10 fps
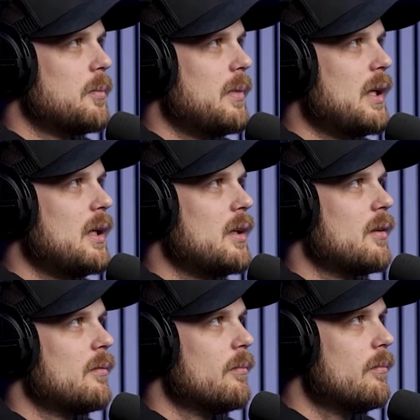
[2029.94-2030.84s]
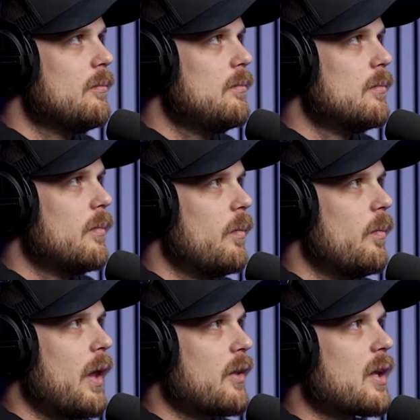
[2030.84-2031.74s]
me,
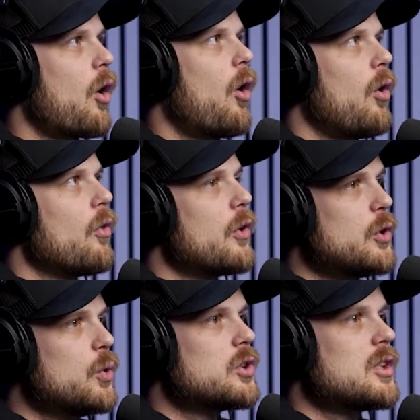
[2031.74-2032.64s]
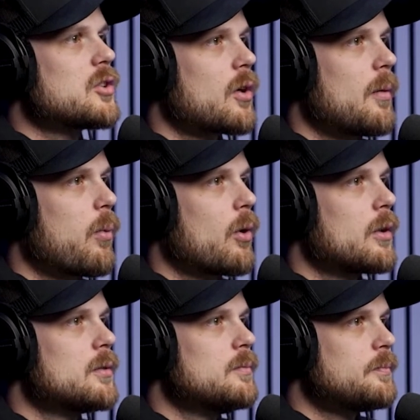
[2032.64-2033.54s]
I think all the uses are
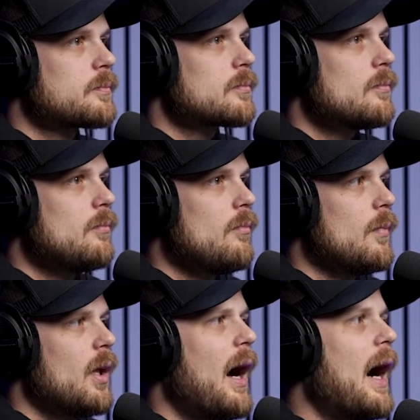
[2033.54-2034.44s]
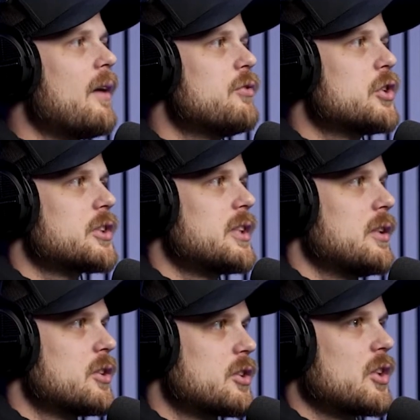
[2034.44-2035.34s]
important. I've just
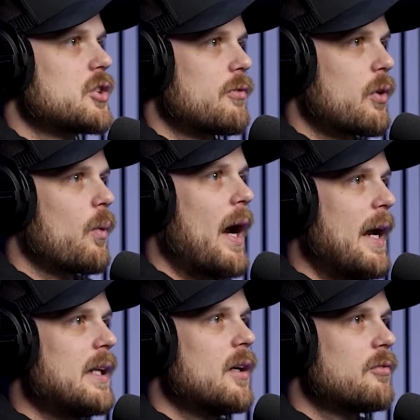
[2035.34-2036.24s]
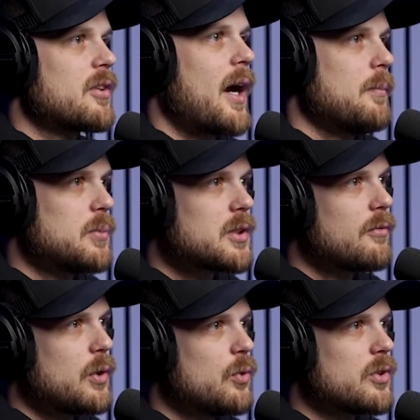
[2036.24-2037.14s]
seen such a variety of types
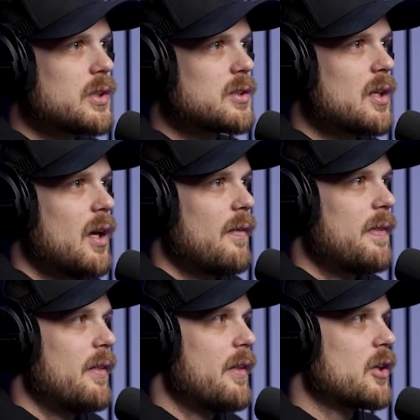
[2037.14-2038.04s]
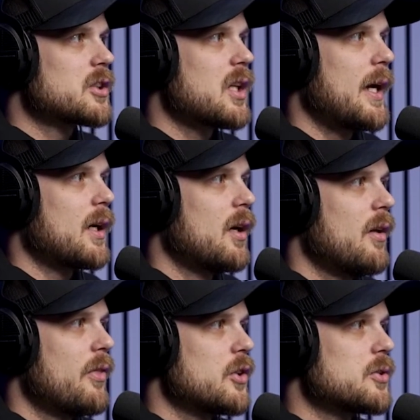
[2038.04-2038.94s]
of uses that there's
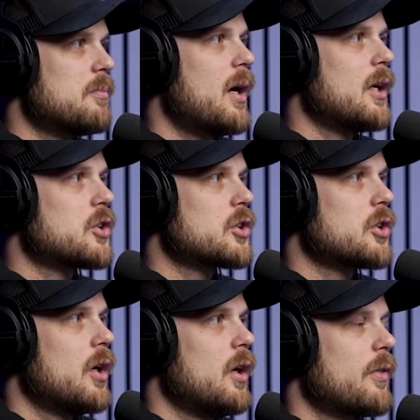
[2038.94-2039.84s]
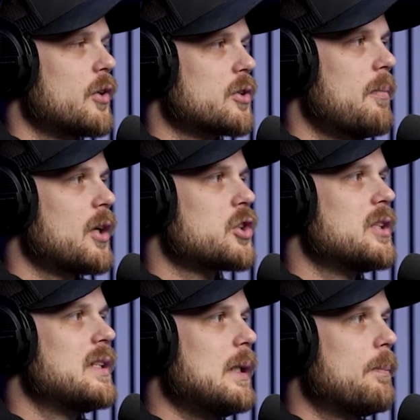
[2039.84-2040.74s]
a much
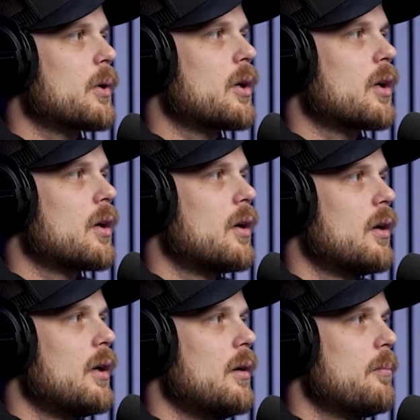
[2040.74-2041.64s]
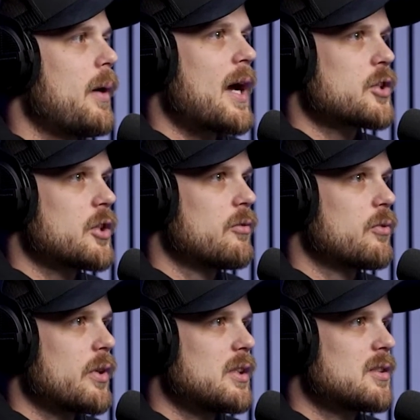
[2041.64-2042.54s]
deeper passion
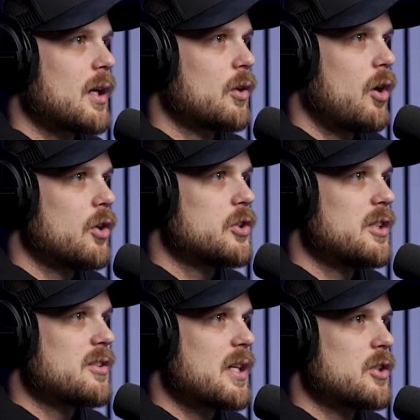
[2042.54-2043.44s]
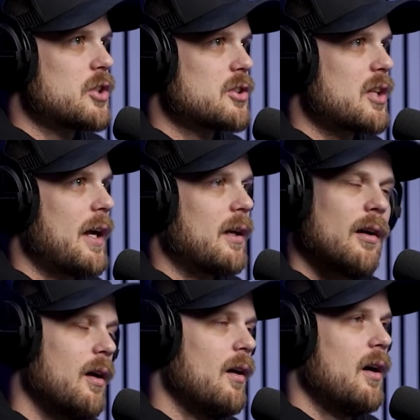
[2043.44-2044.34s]
for these technologies than just it